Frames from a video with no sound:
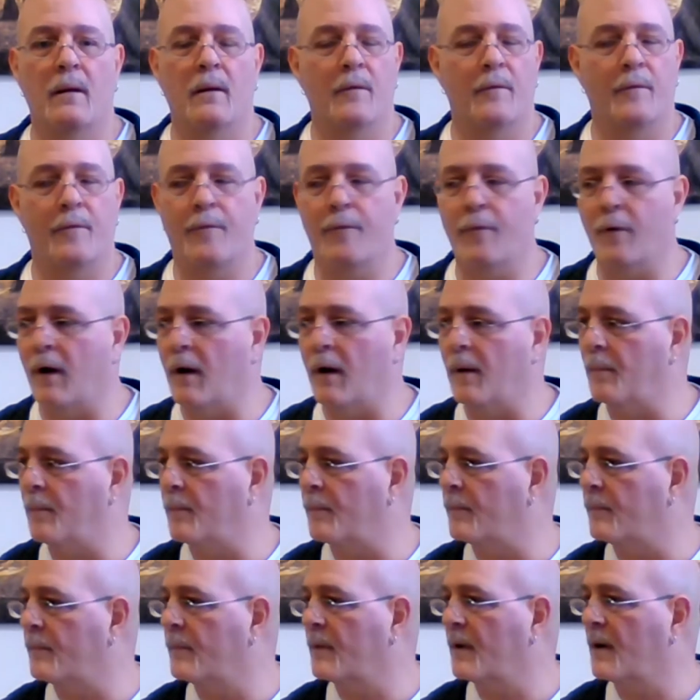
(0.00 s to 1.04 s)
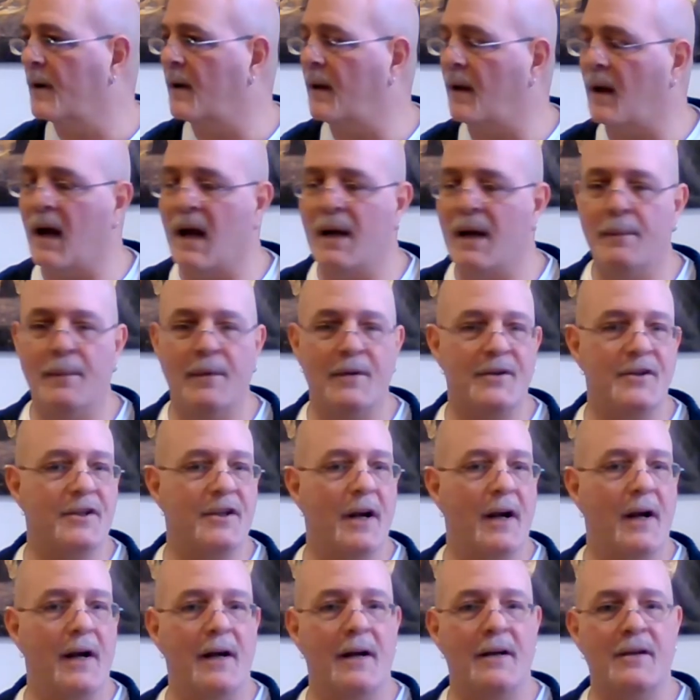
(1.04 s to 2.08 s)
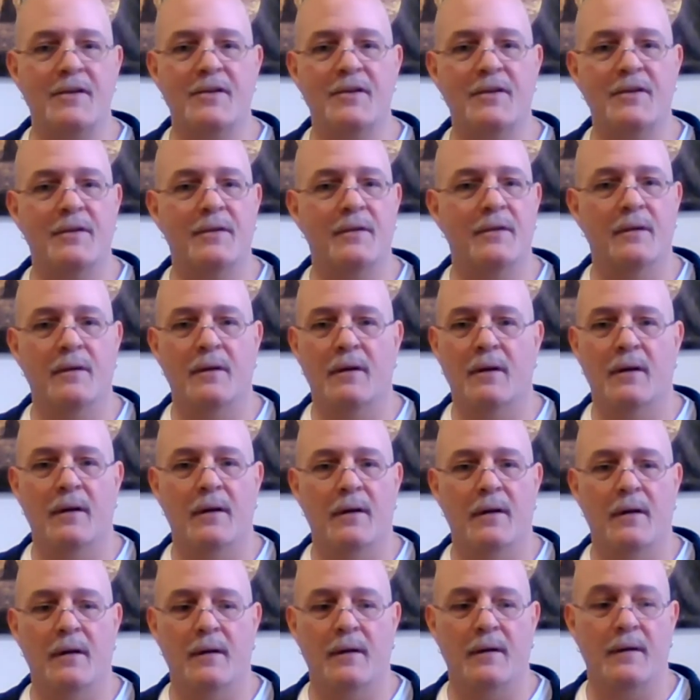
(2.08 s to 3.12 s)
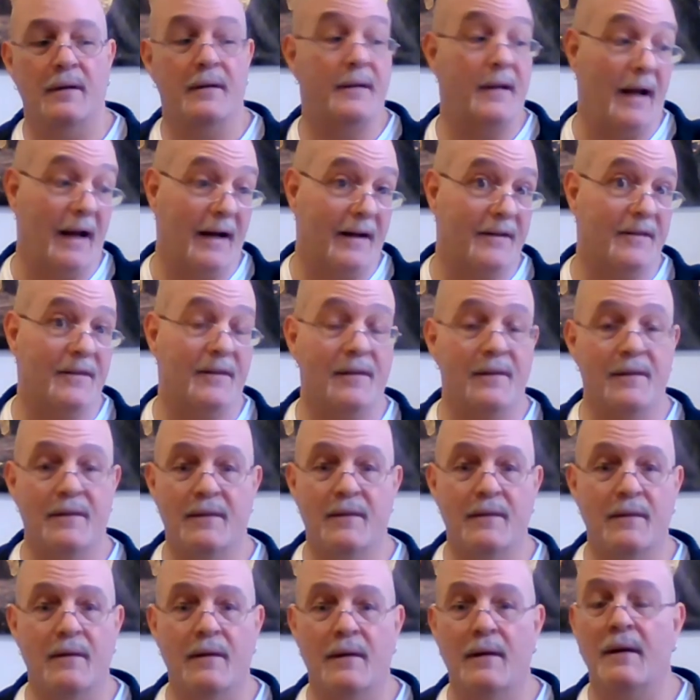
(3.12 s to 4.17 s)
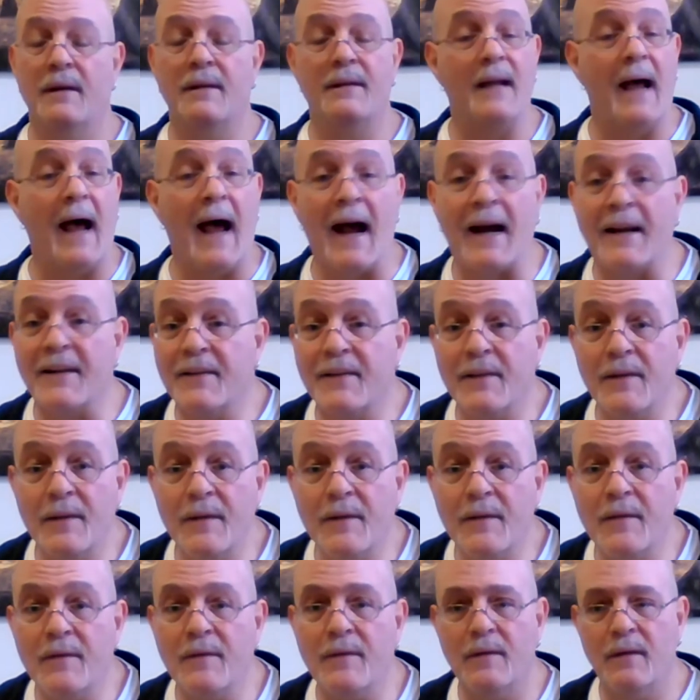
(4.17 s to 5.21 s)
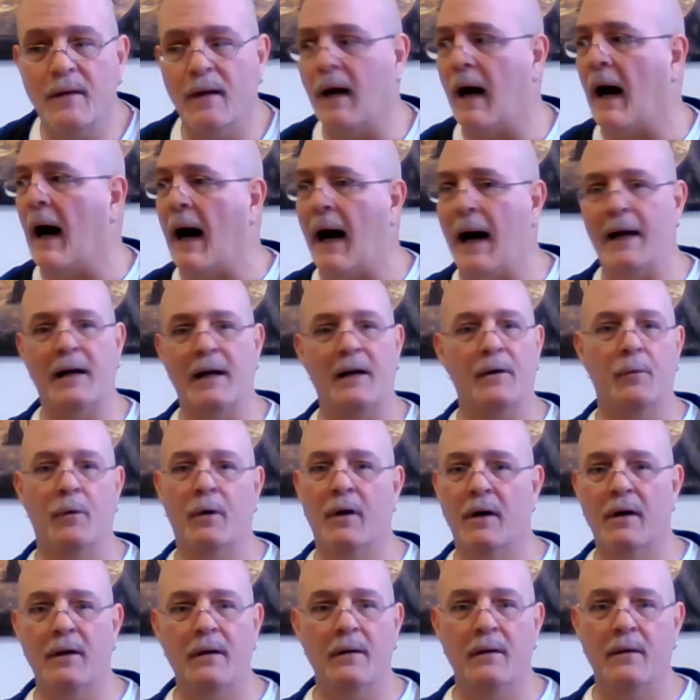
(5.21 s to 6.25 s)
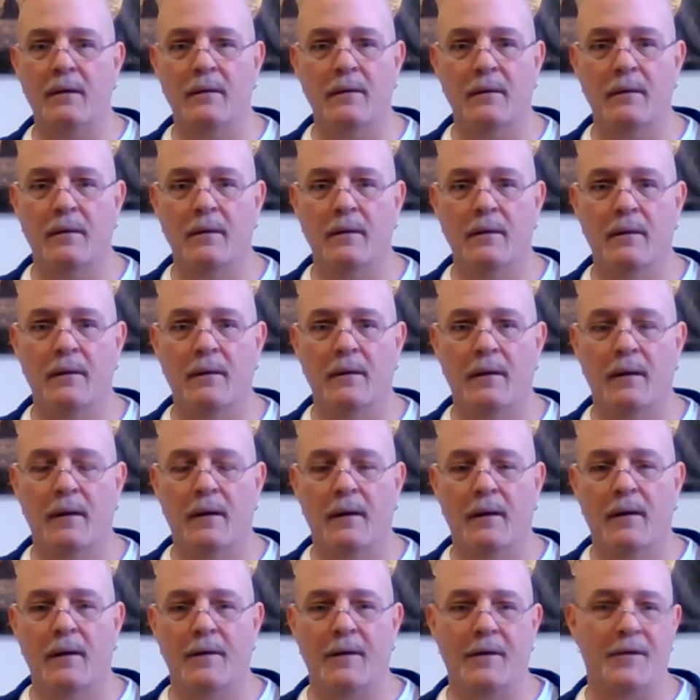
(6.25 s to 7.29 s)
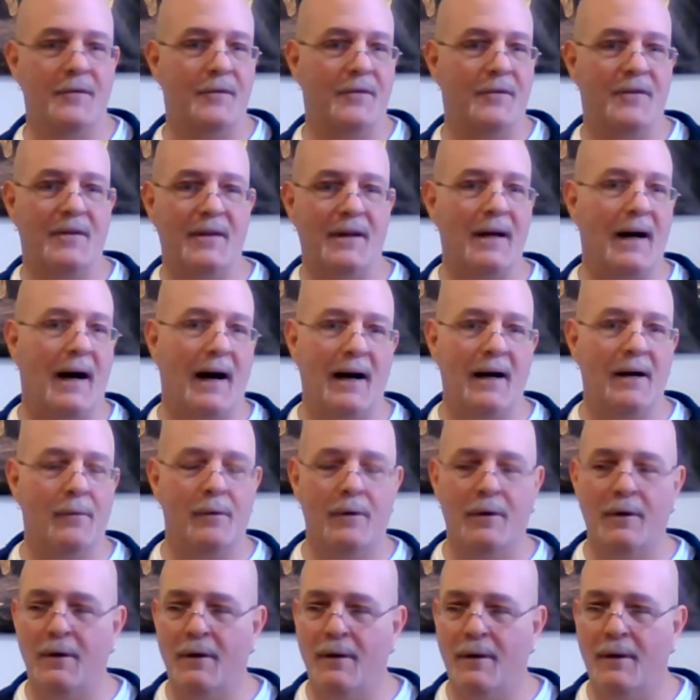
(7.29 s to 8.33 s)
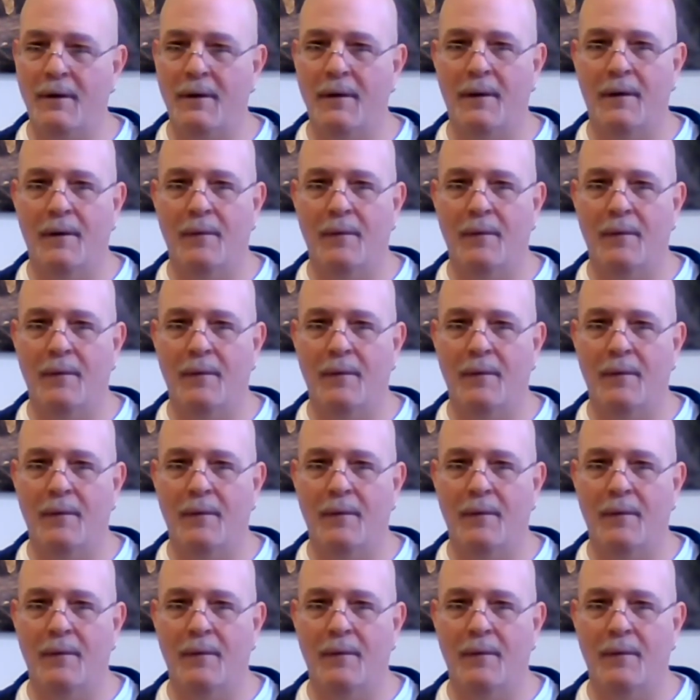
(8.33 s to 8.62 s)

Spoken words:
From climate change, Texas, taxes, Iowa. Did you see Iowa?